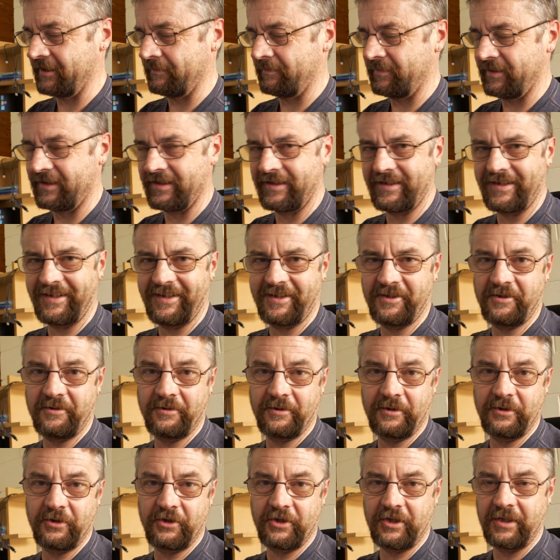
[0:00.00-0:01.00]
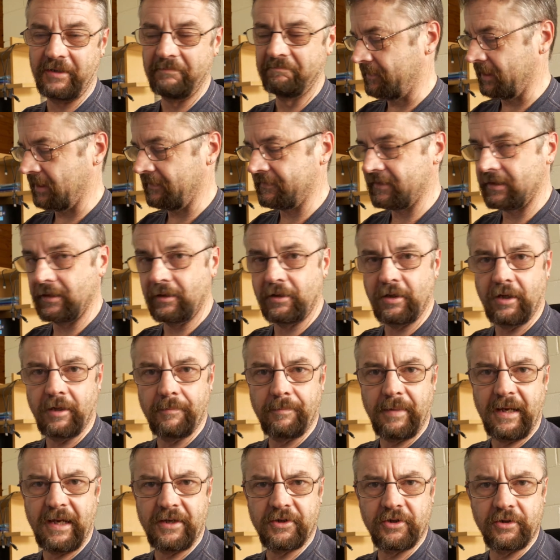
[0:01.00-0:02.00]
up in psychology. But I've still got a
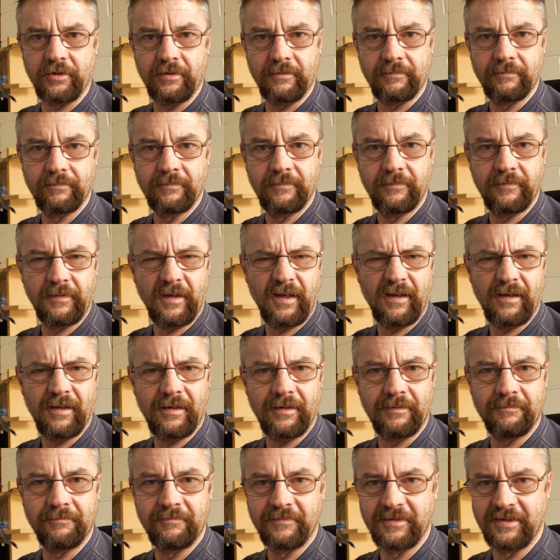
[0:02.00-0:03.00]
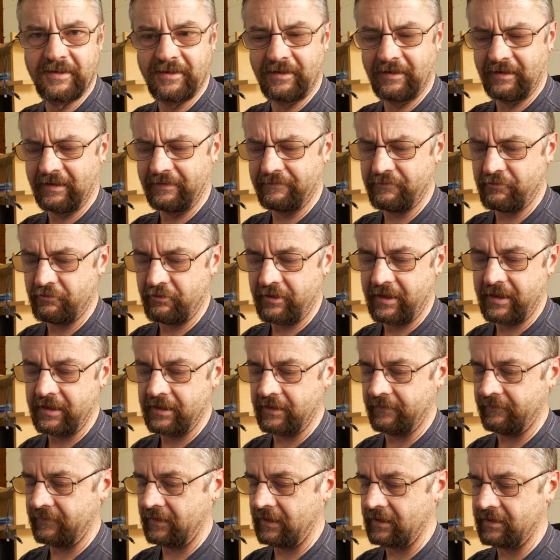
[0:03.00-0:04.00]
passion for art, still love
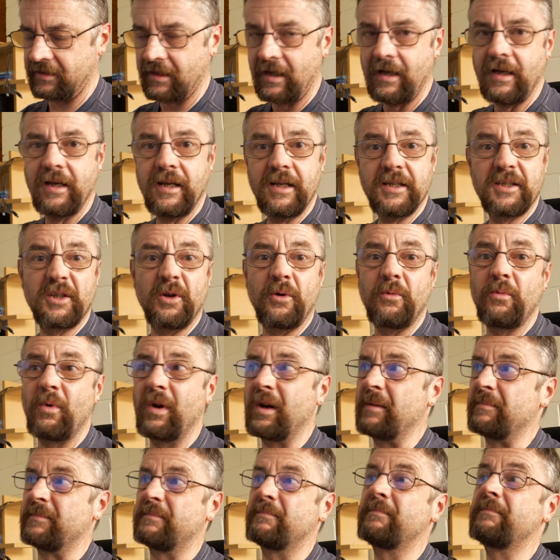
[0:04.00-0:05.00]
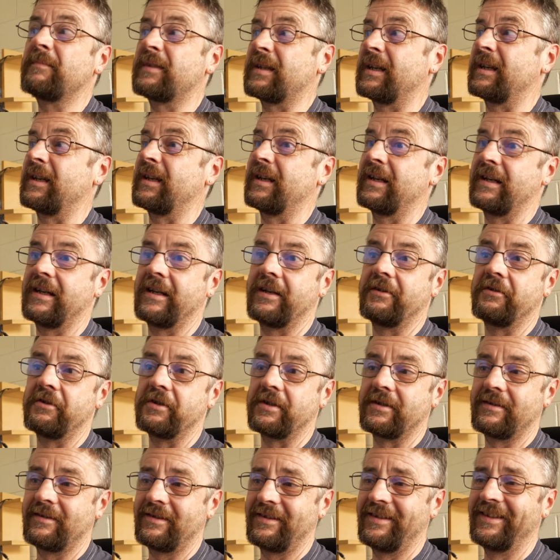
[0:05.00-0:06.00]
creating things. So what I'm saying here
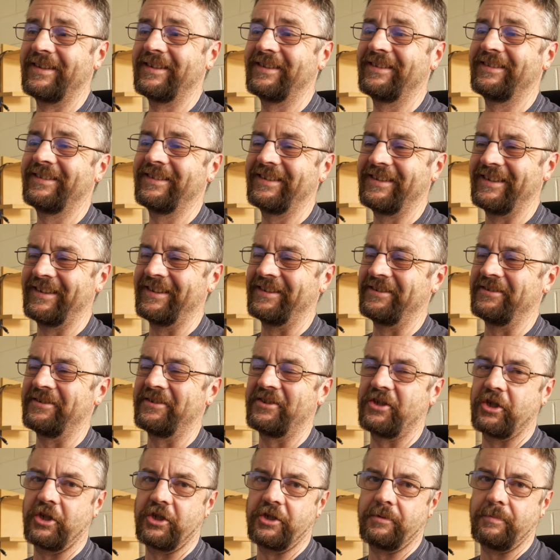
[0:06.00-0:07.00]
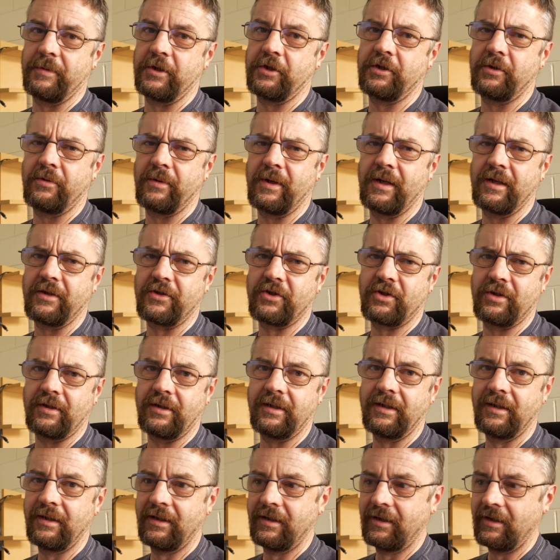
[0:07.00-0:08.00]
is don't judge me too
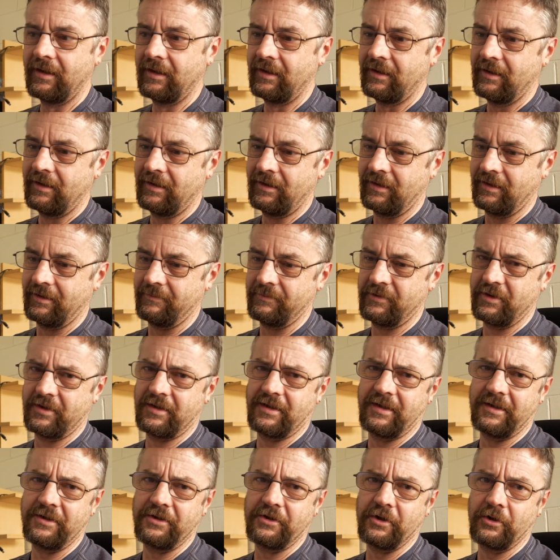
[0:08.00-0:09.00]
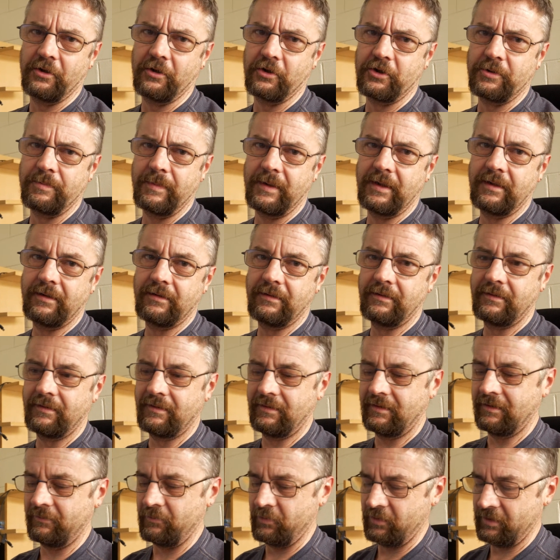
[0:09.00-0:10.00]
harshly. Just indulge me.
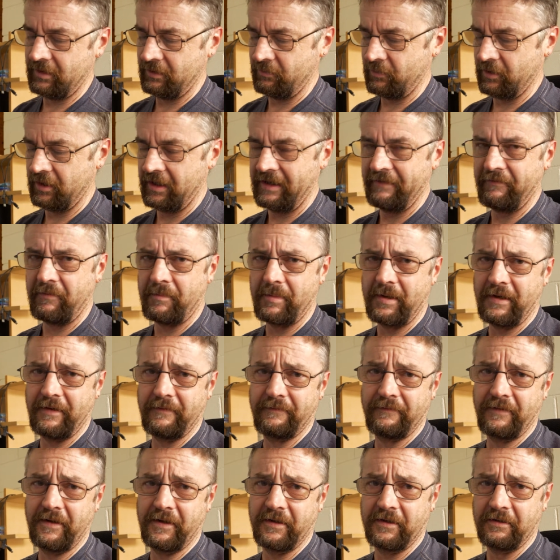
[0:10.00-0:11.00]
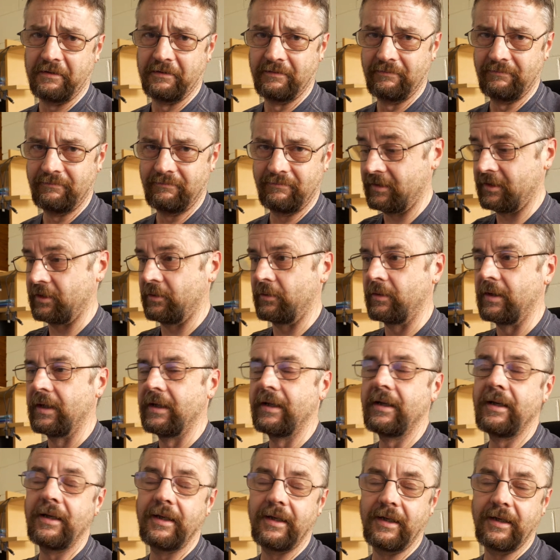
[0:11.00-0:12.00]
I want to have a bit of fun. So
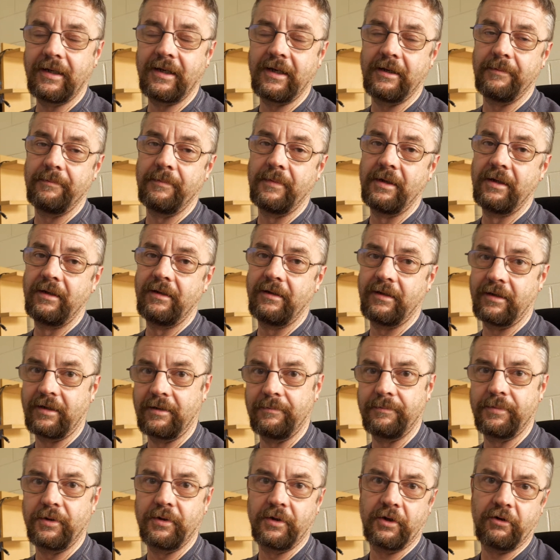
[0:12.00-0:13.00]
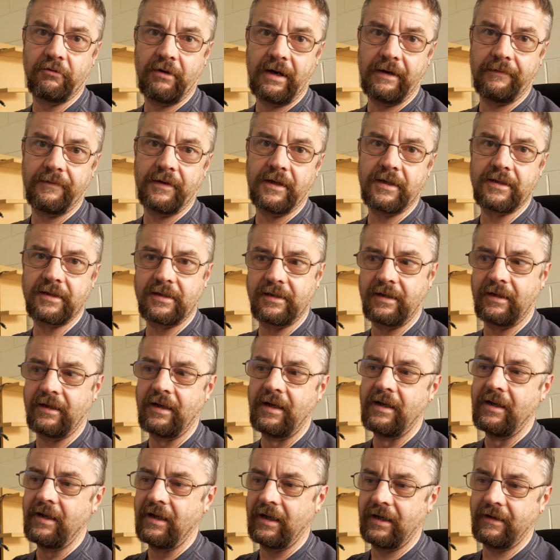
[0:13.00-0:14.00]
here come the computer graphics. Then
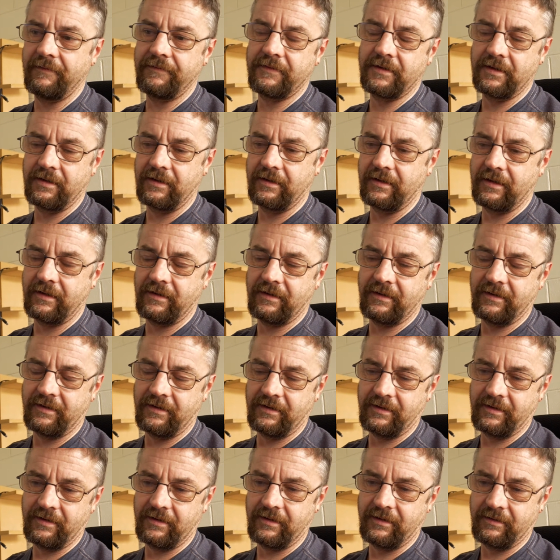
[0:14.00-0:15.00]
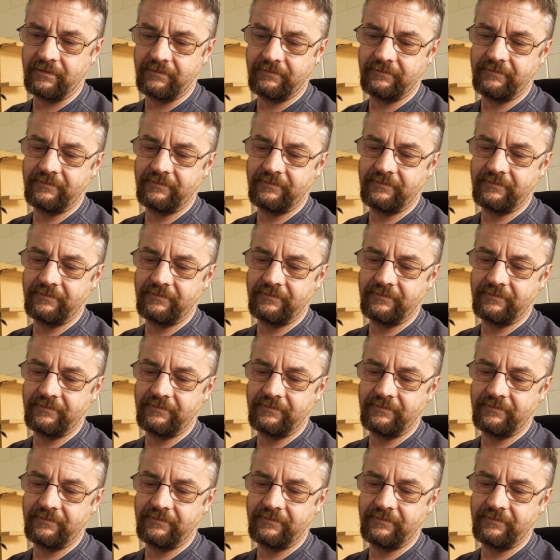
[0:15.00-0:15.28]
after the